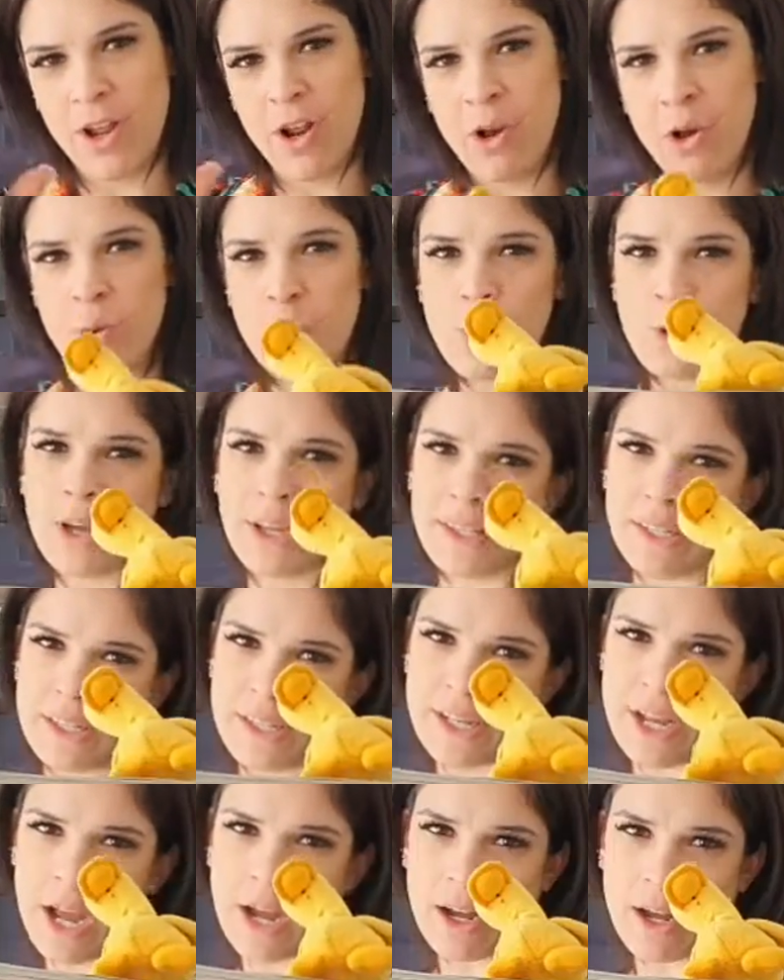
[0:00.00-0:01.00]
Look at the
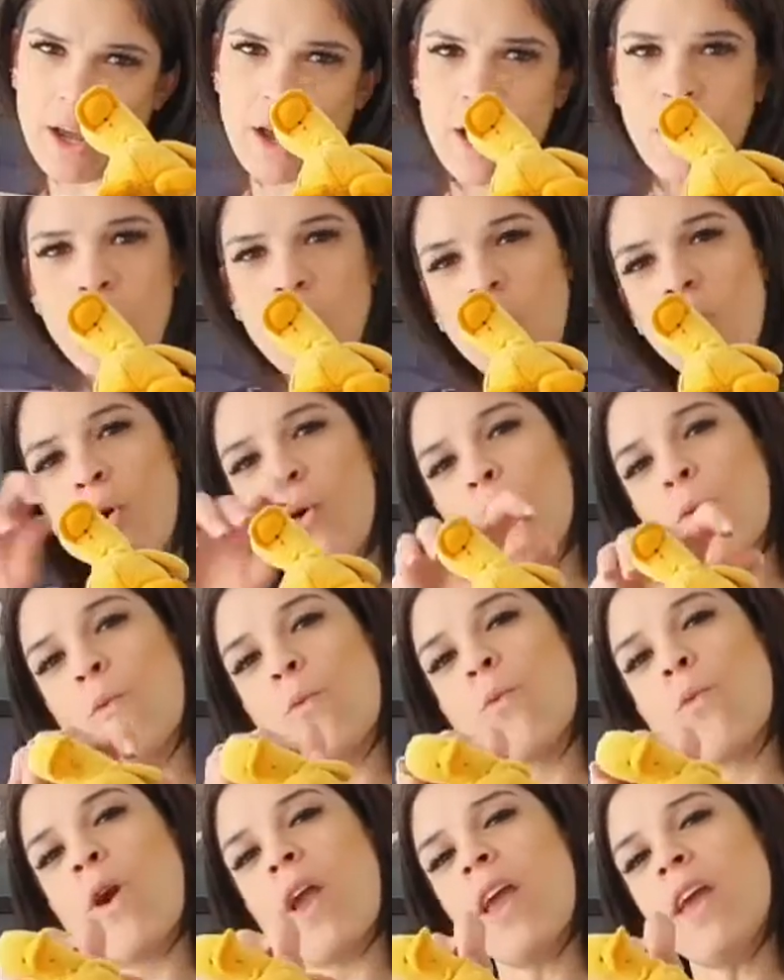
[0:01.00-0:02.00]
duck.
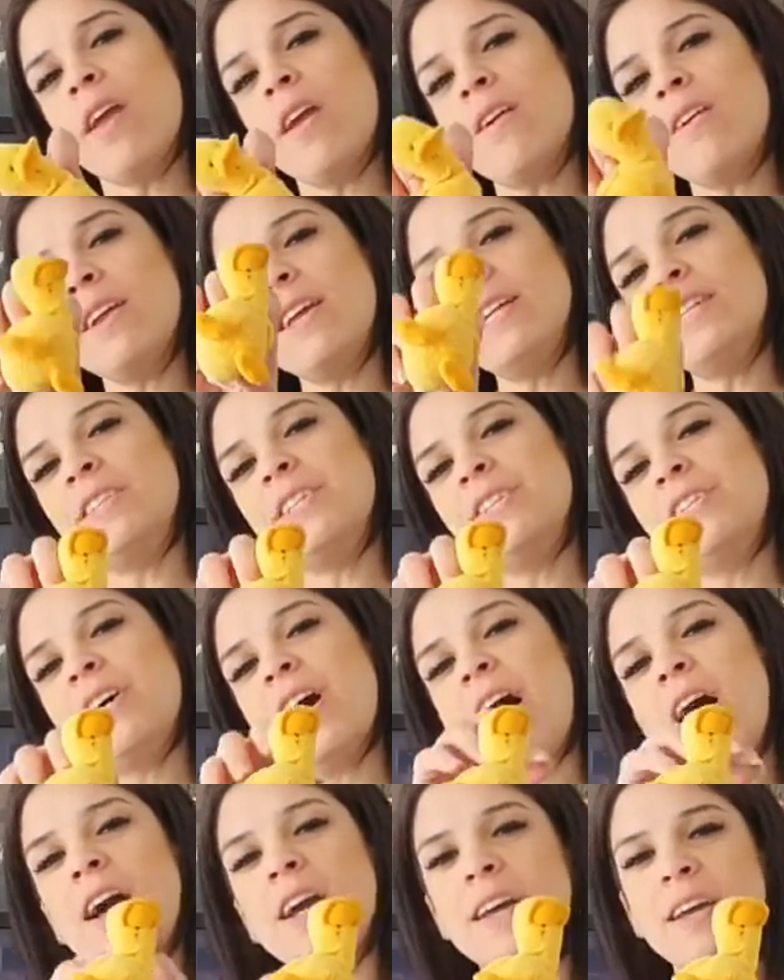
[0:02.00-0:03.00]
Where is the
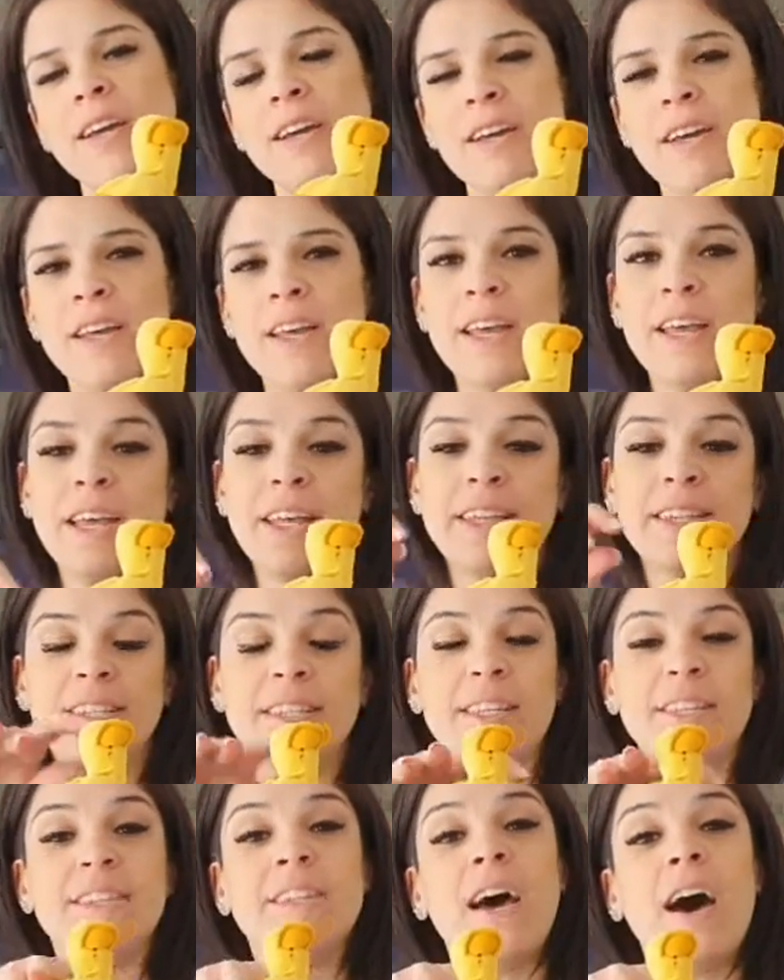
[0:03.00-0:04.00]
duck? The
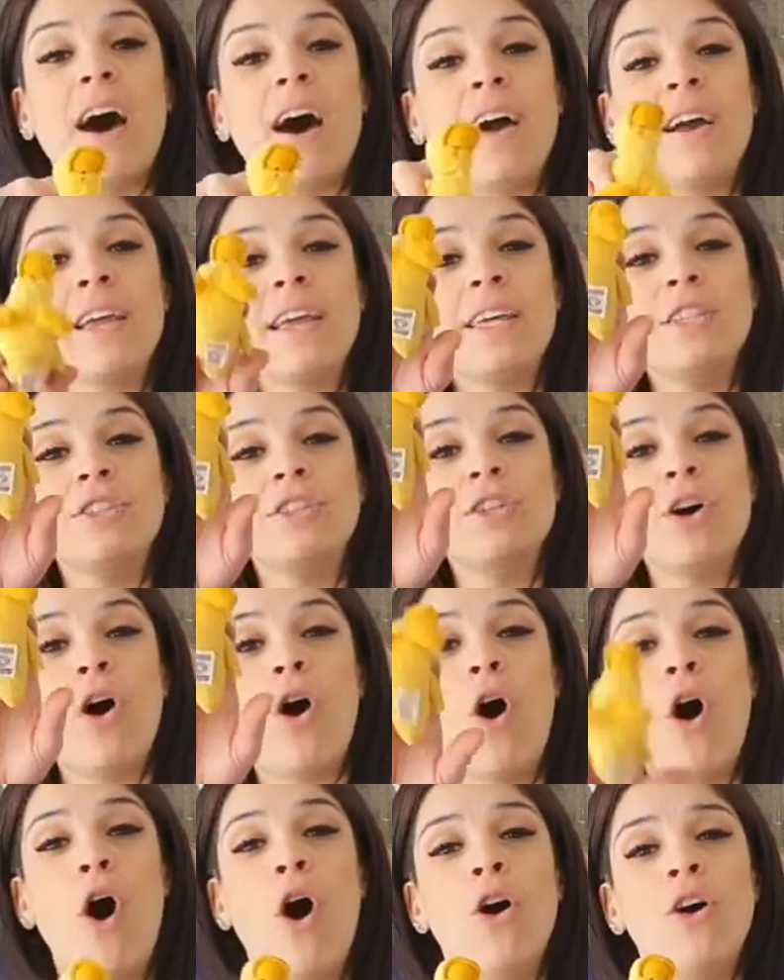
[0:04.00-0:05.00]
duck is
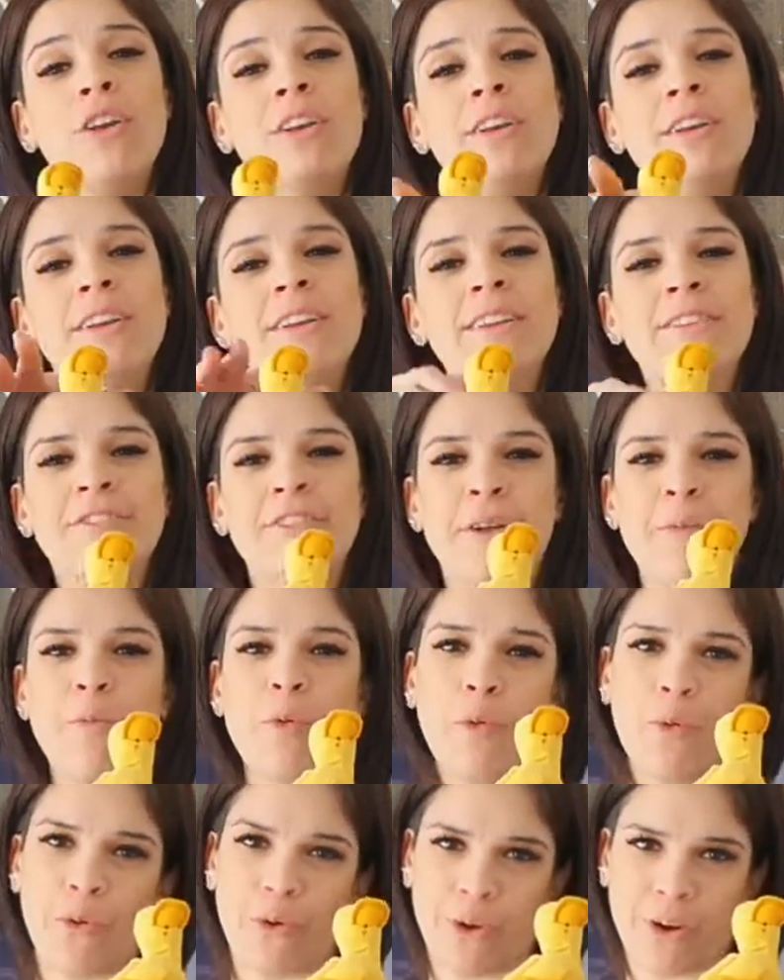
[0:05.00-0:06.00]
on the
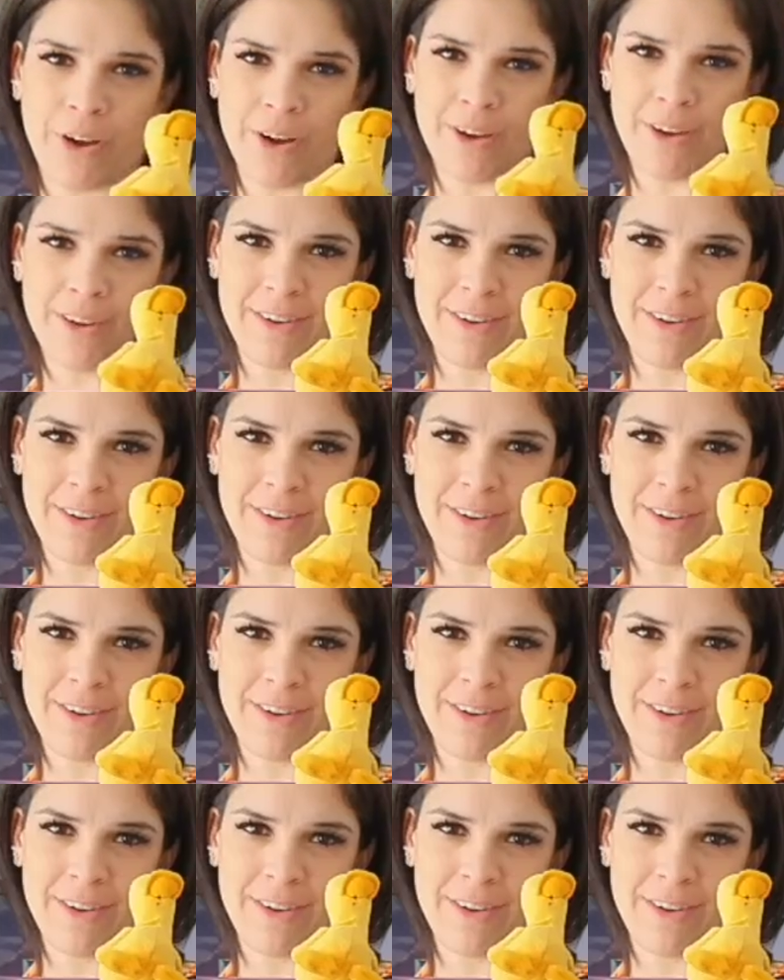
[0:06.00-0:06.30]
book.